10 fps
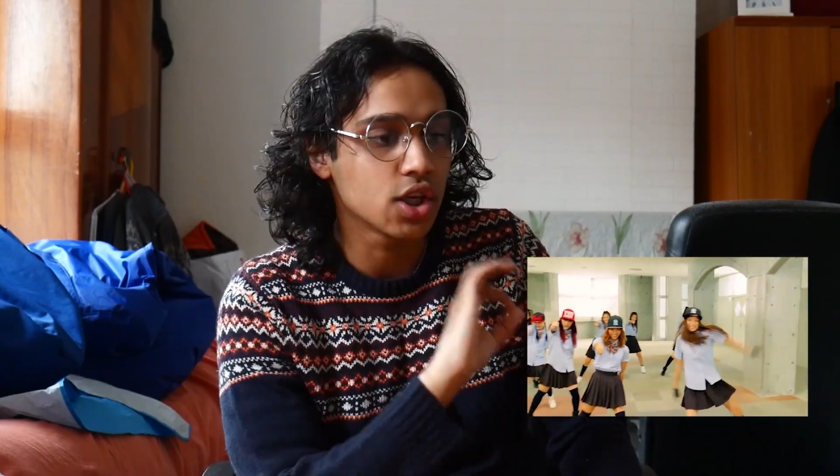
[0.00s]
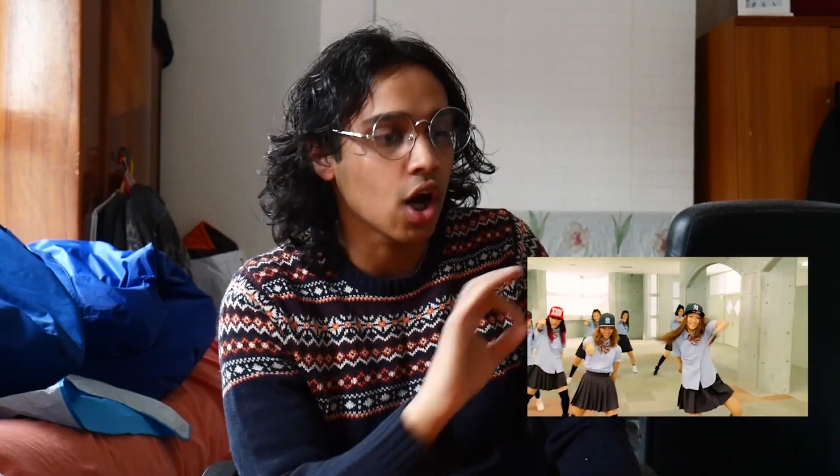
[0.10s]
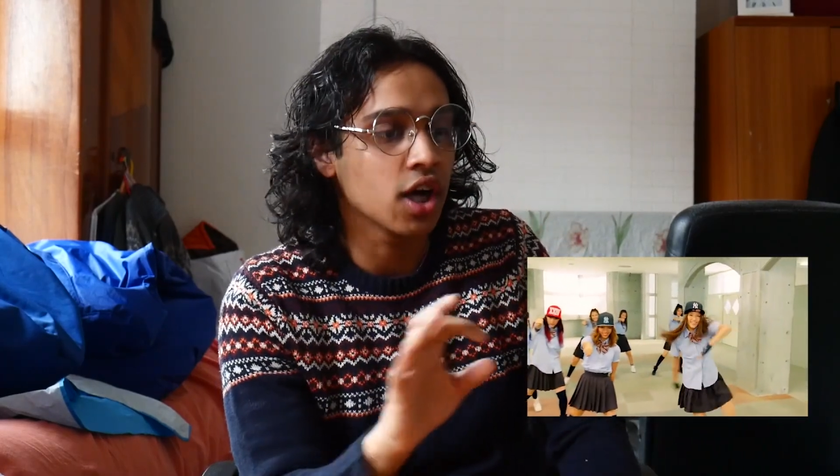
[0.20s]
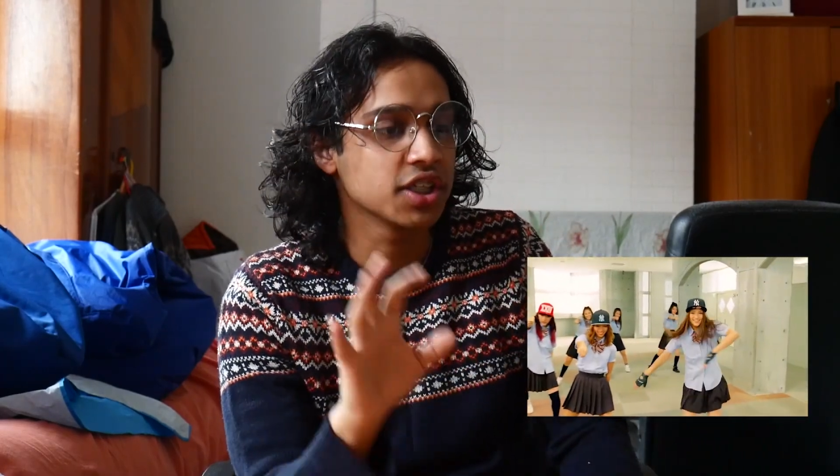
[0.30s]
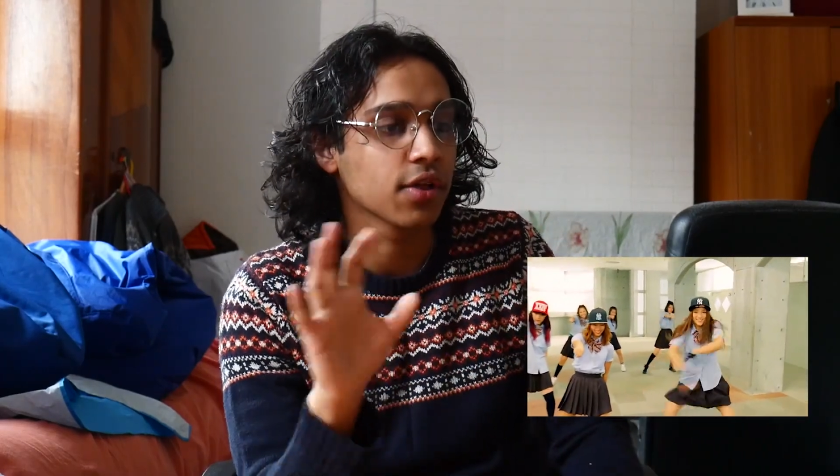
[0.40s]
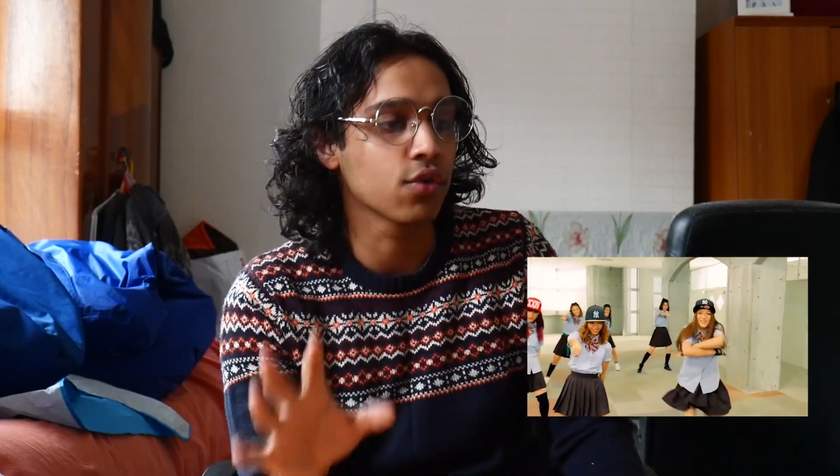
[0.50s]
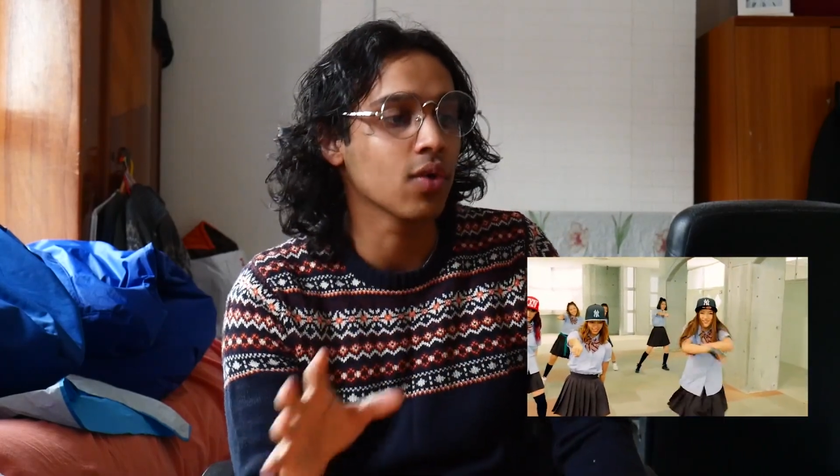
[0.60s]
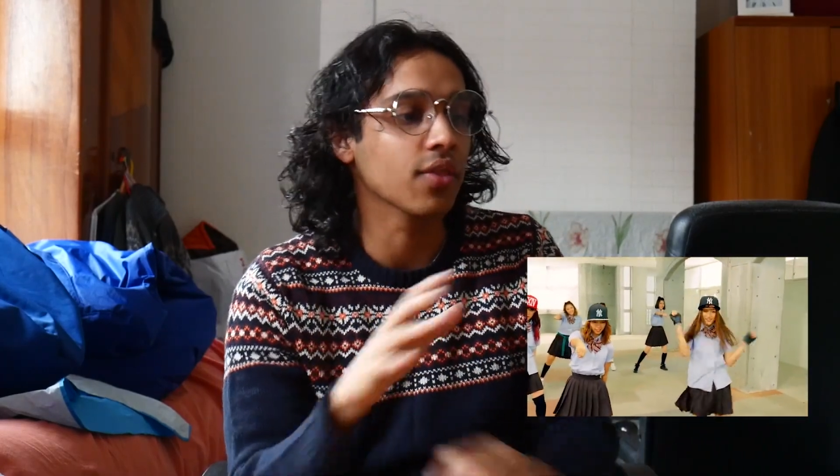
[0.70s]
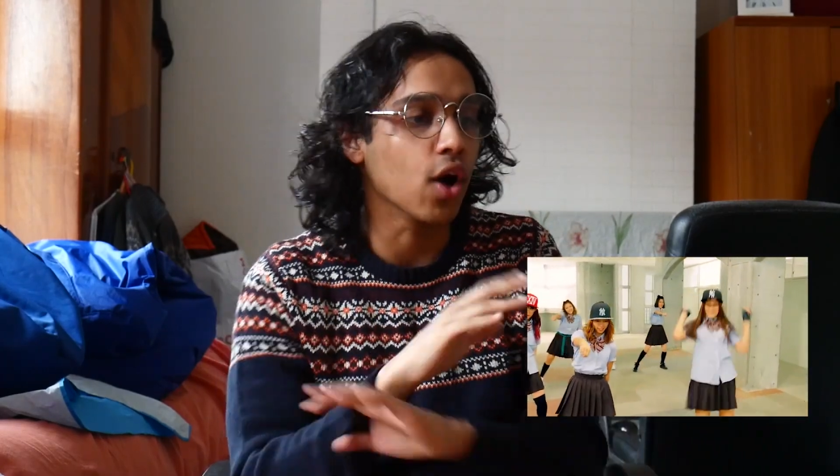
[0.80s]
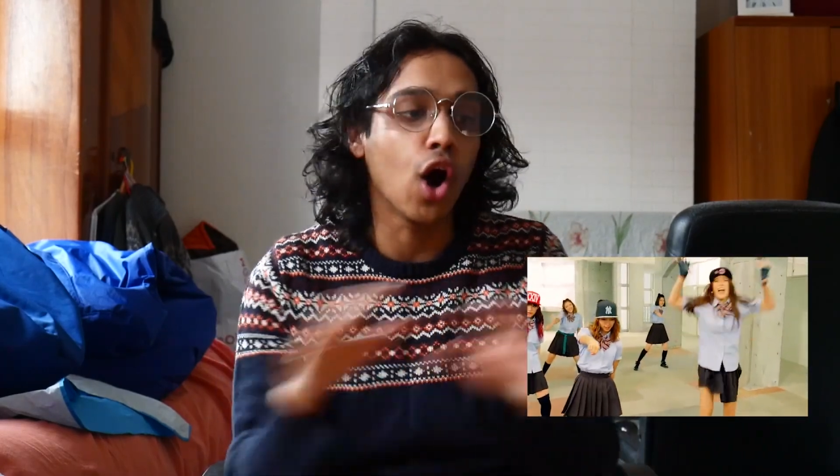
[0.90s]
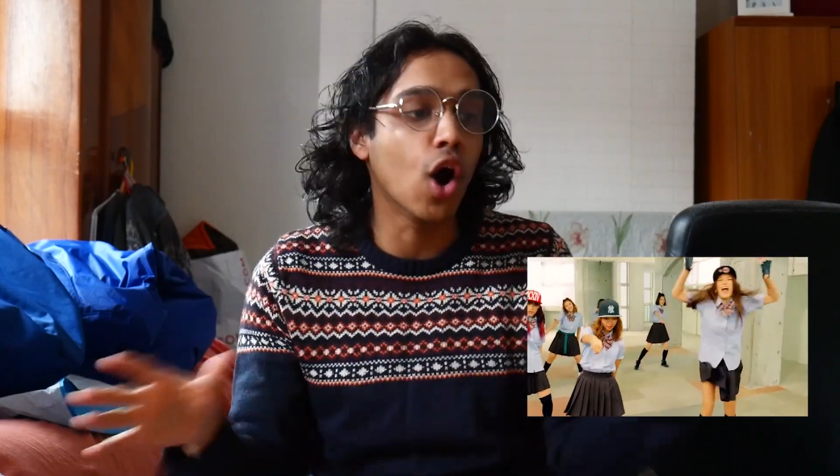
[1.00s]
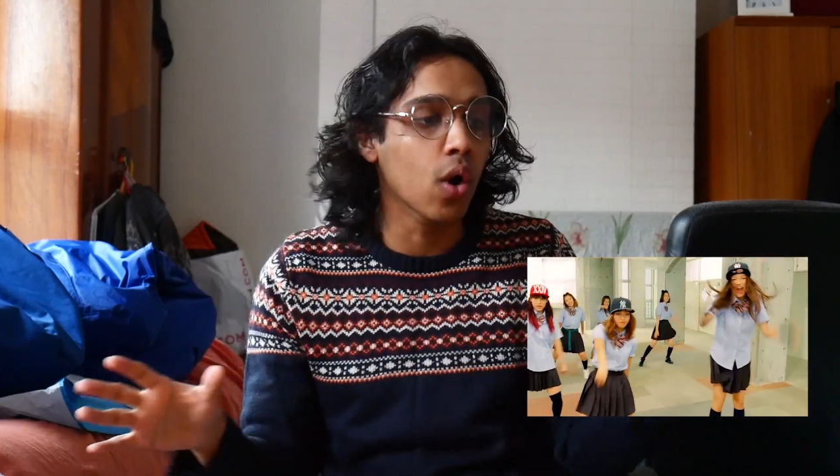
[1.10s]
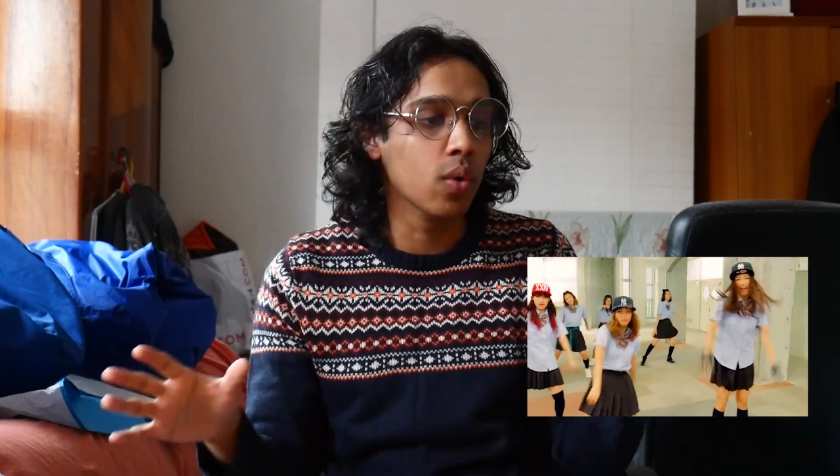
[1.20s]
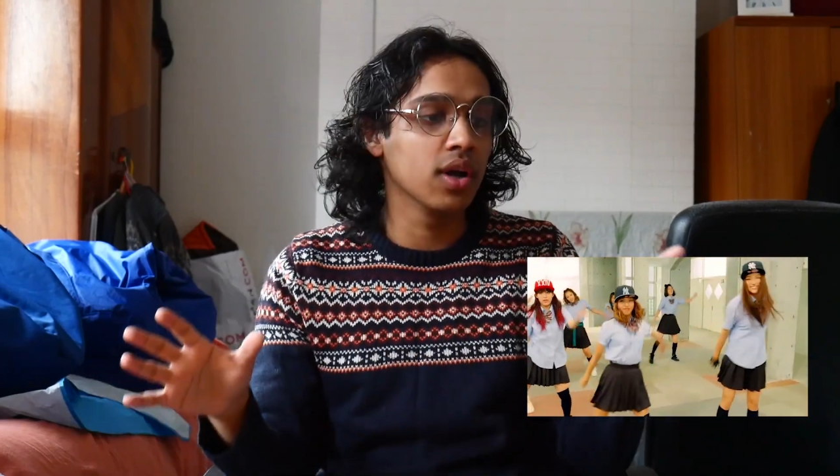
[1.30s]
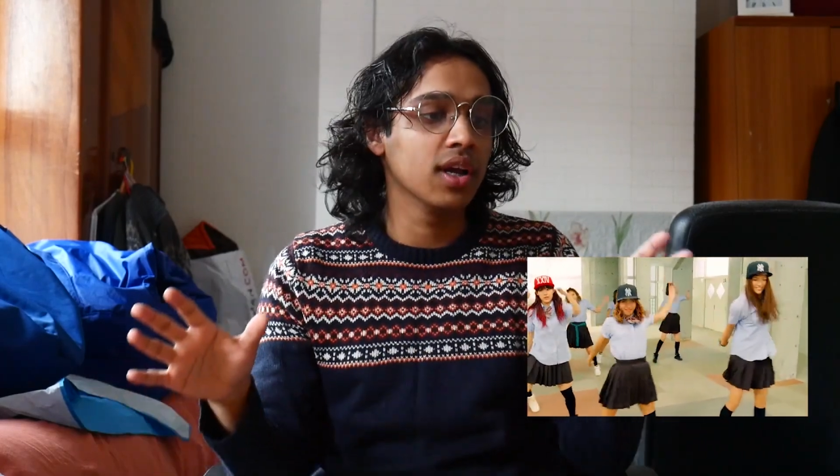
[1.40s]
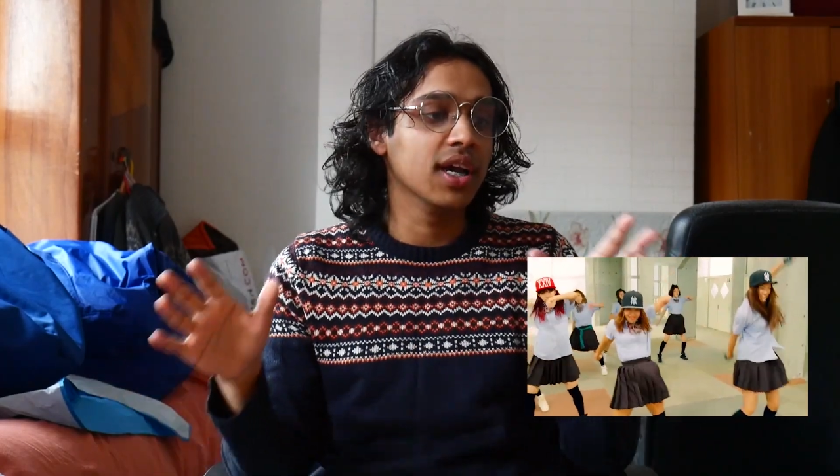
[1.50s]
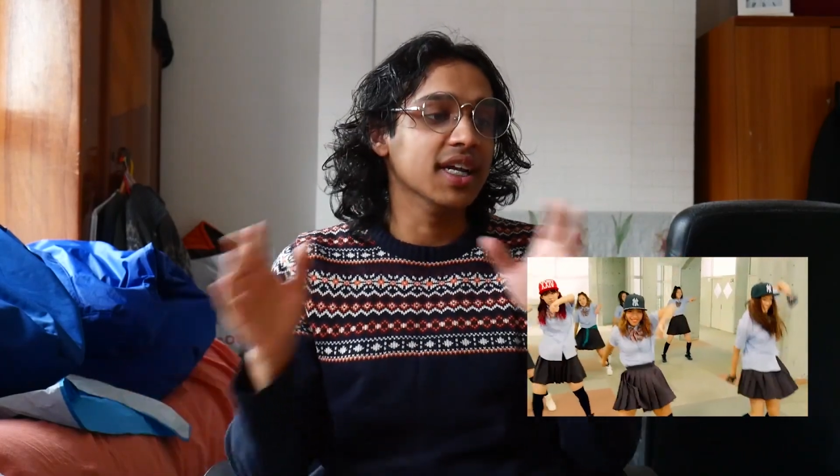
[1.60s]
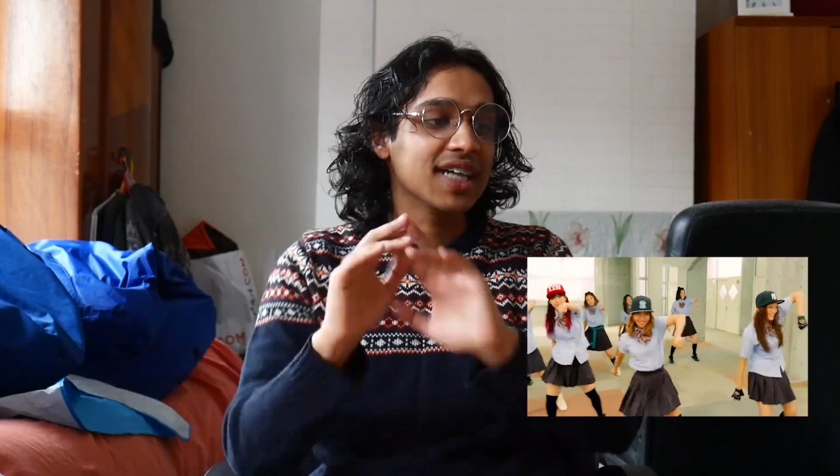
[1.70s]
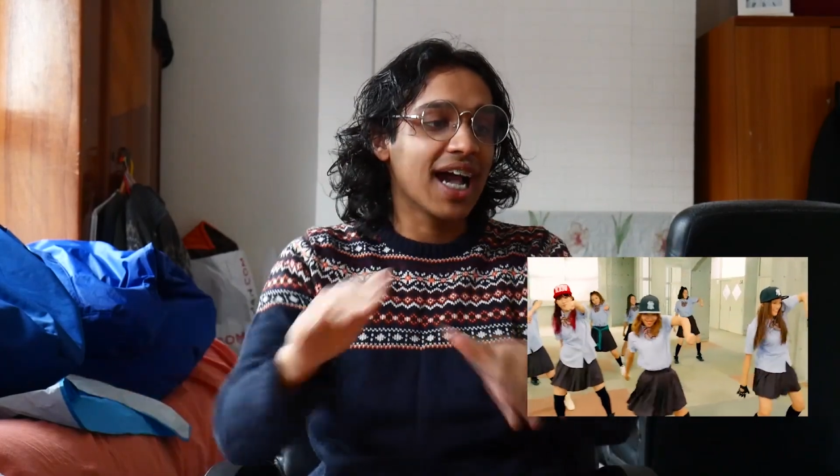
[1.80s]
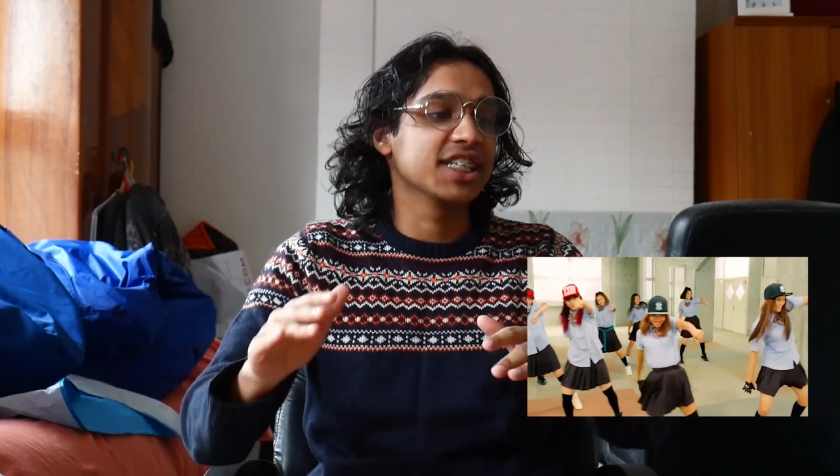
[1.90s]
dancing throughout the whole
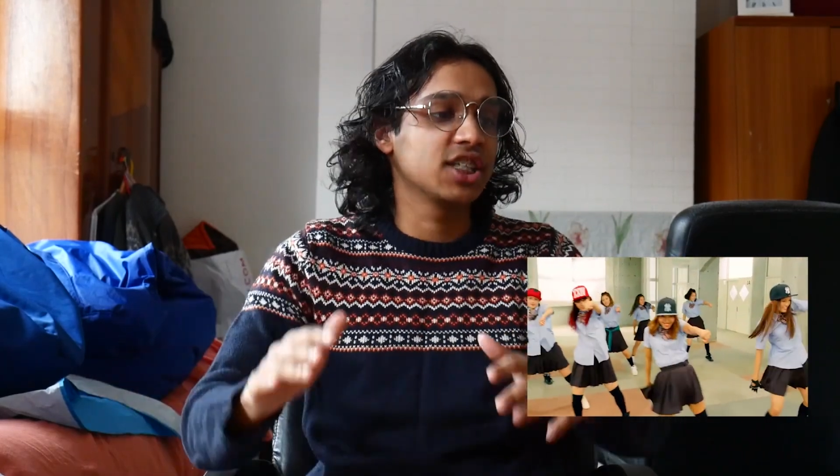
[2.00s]
entire